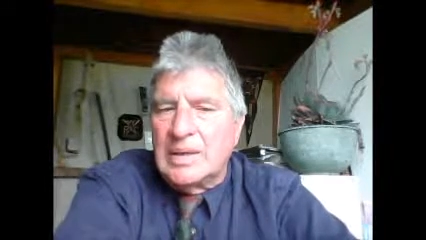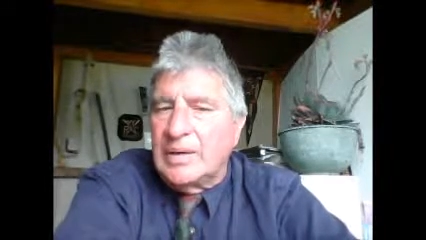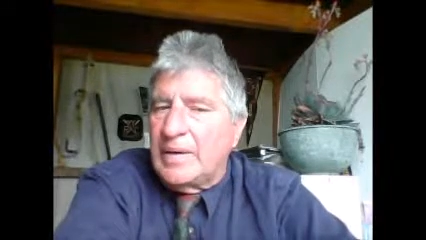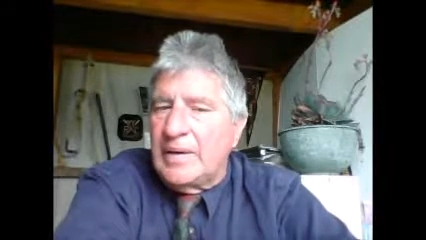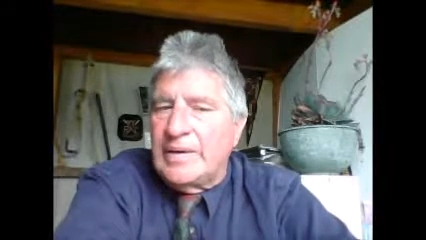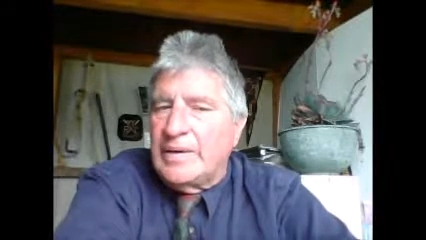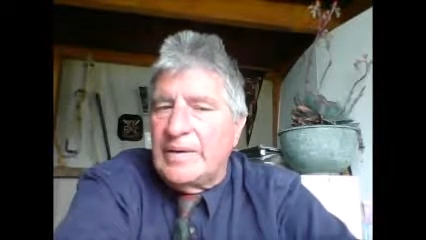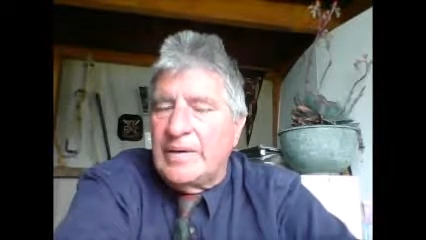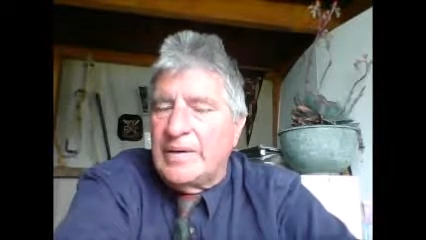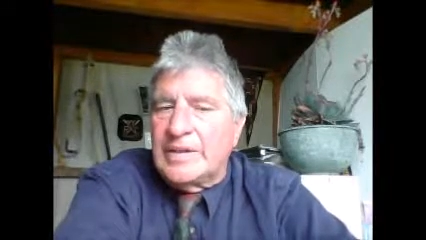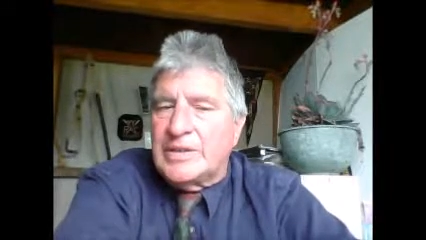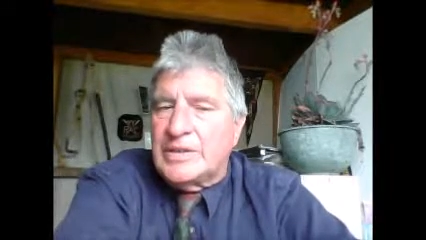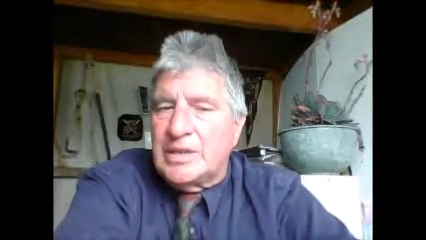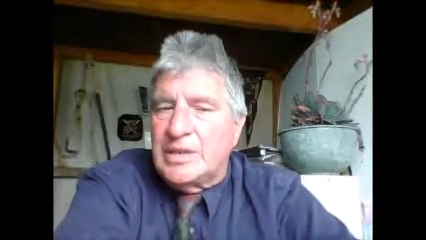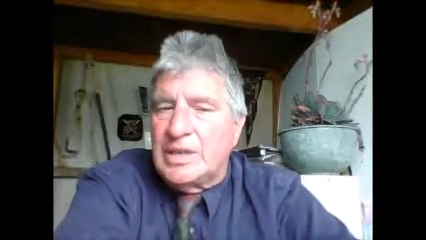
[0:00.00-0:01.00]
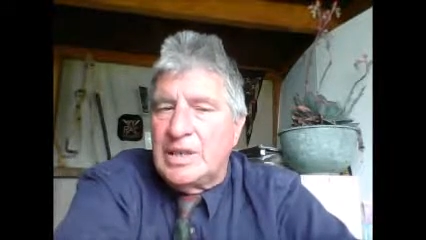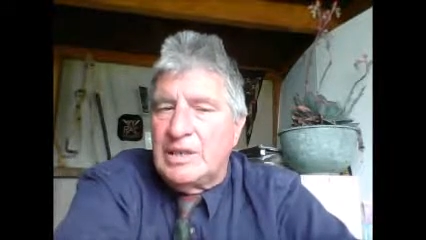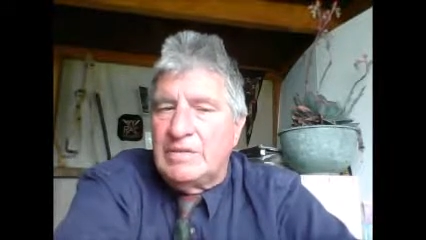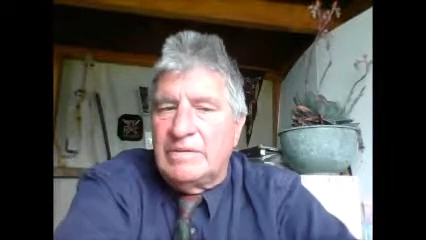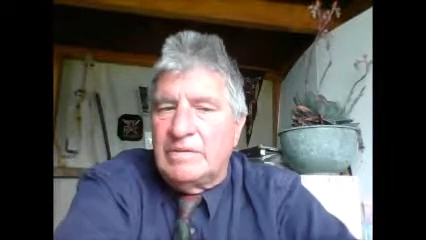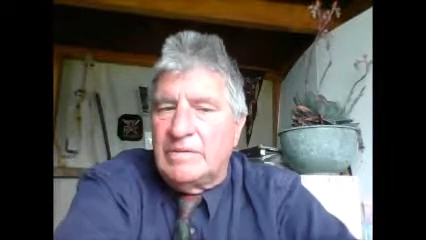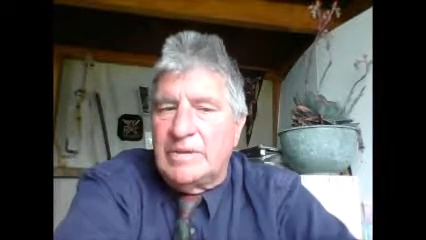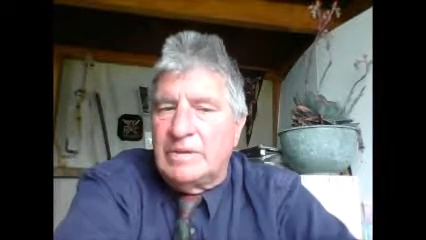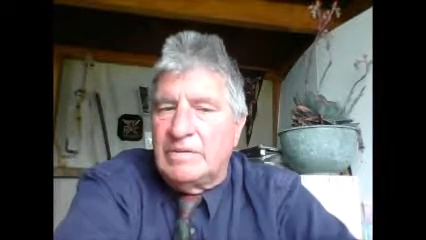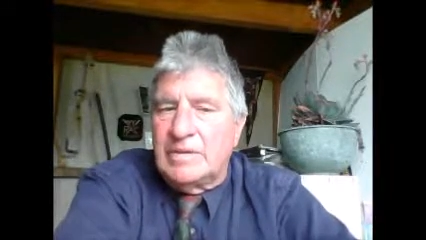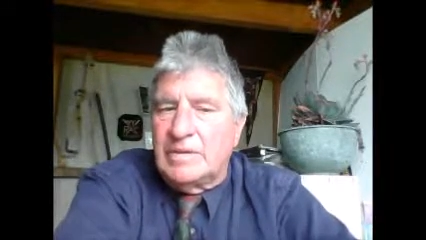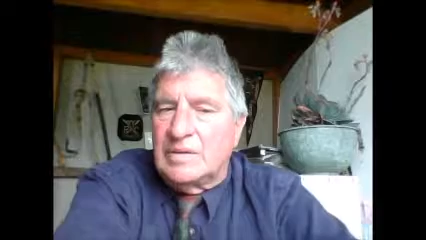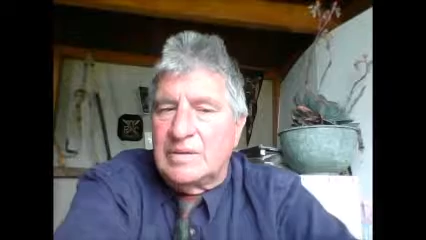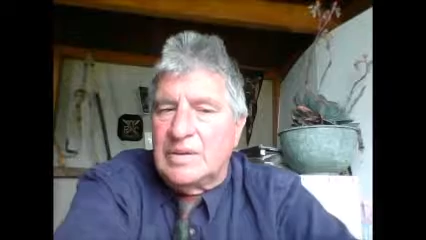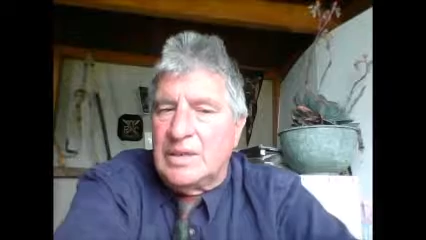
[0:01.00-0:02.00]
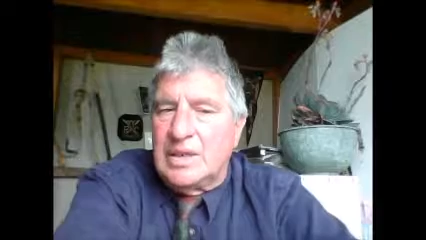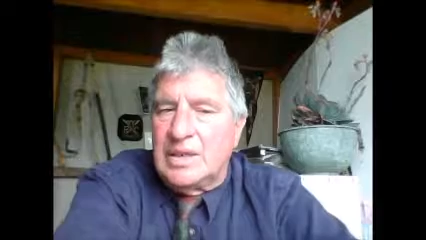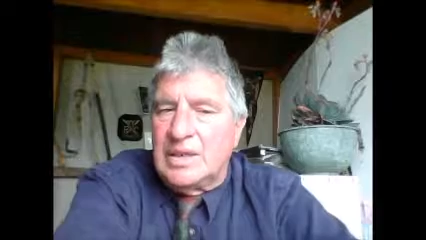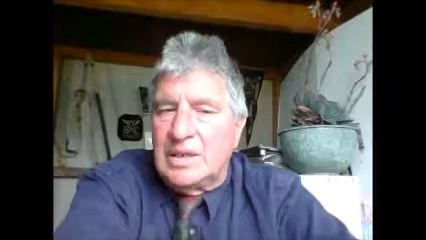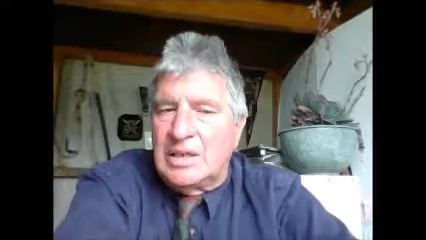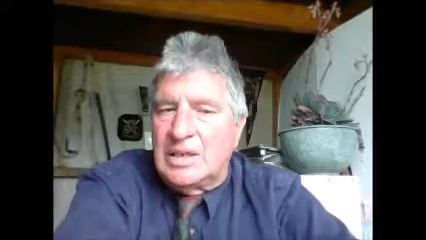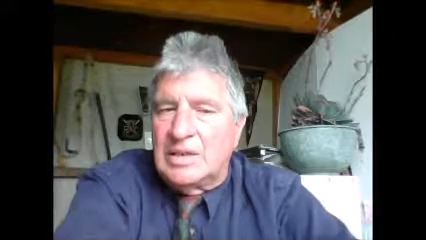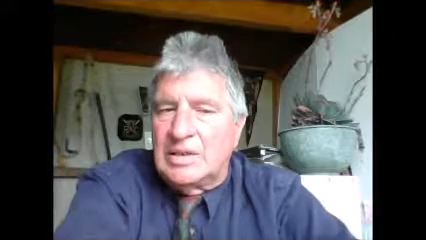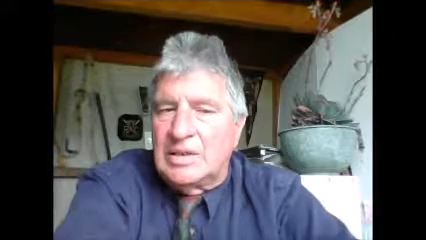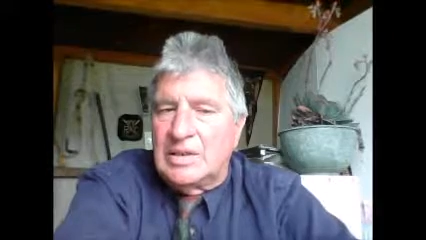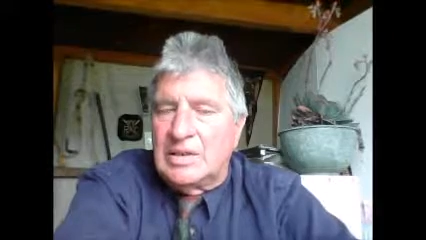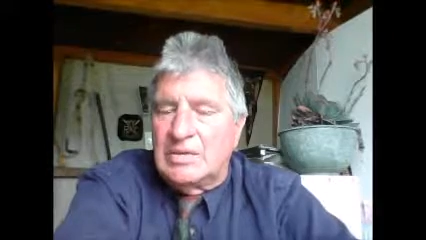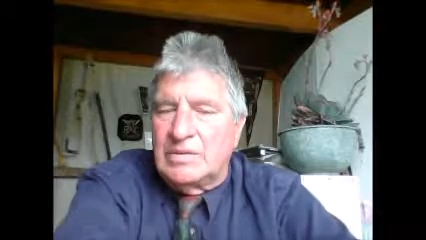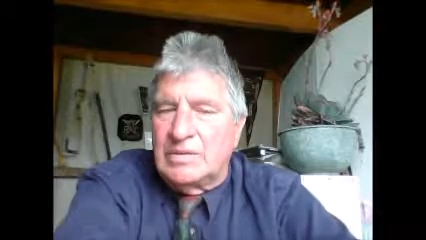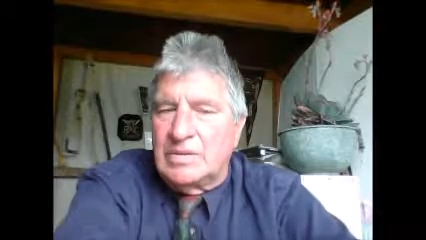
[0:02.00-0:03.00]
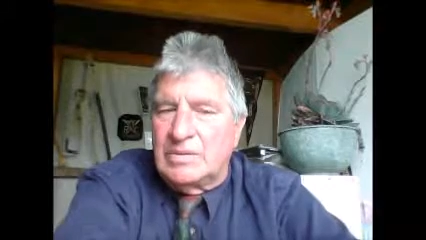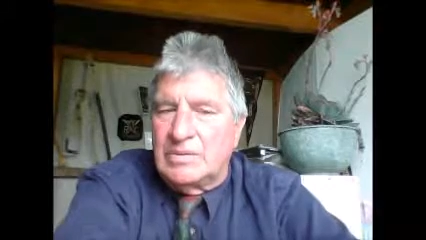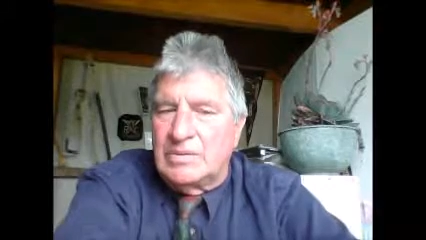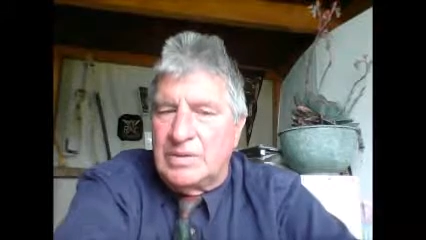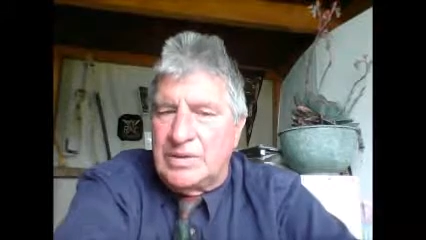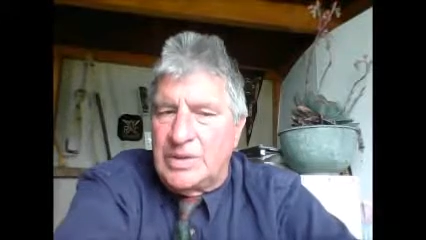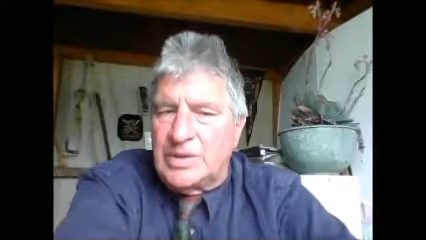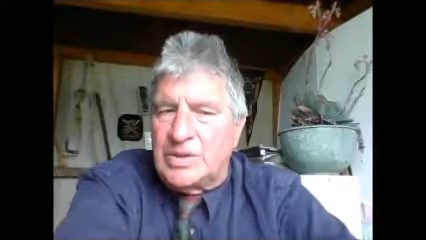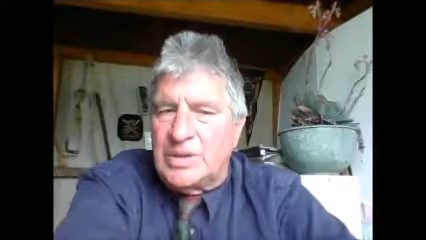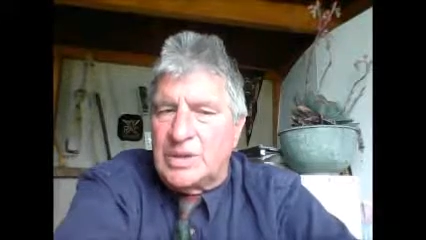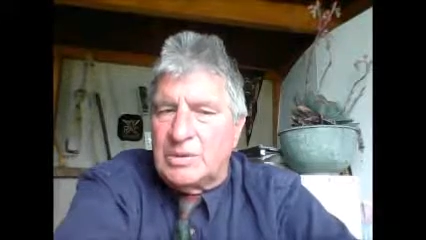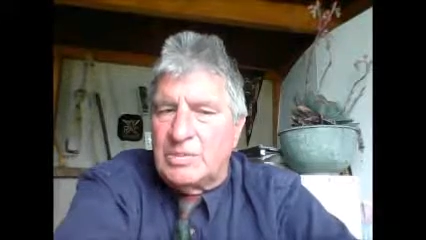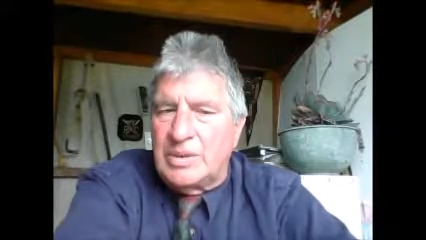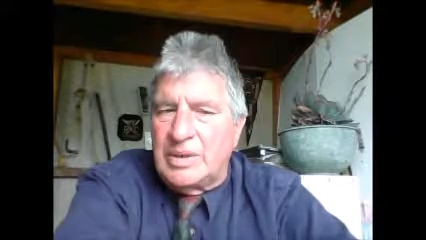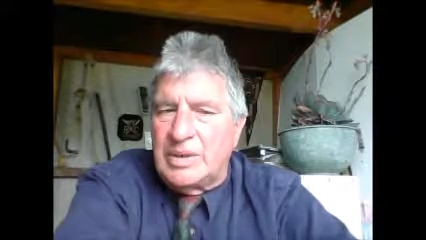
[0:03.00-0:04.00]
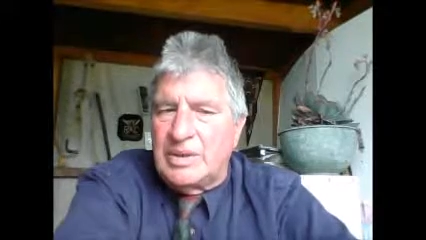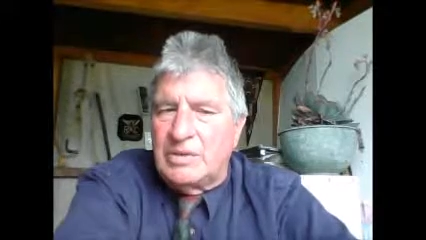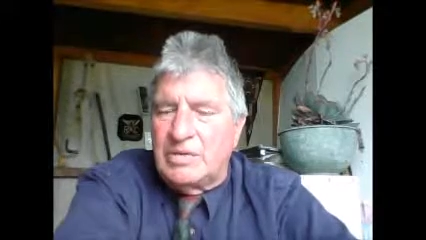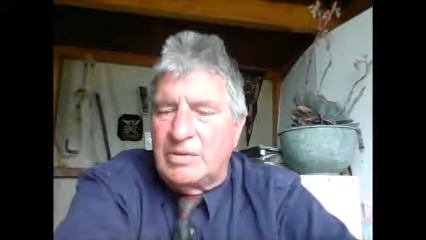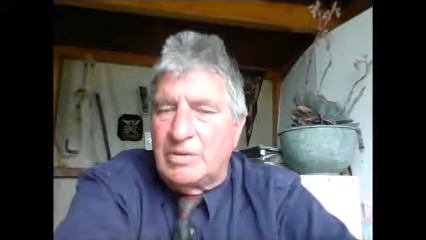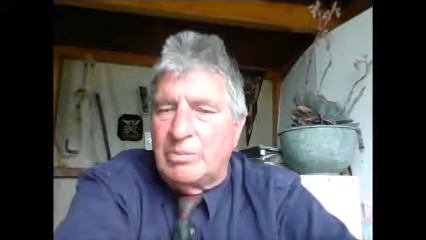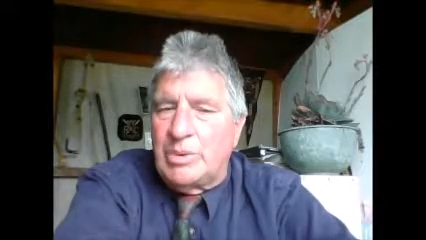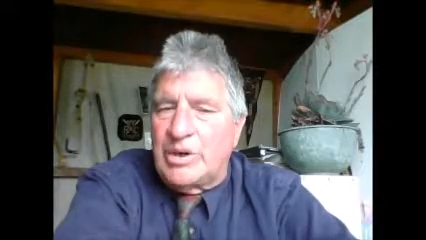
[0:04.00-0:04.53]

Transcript: And I don't actually have a decent explanation for it,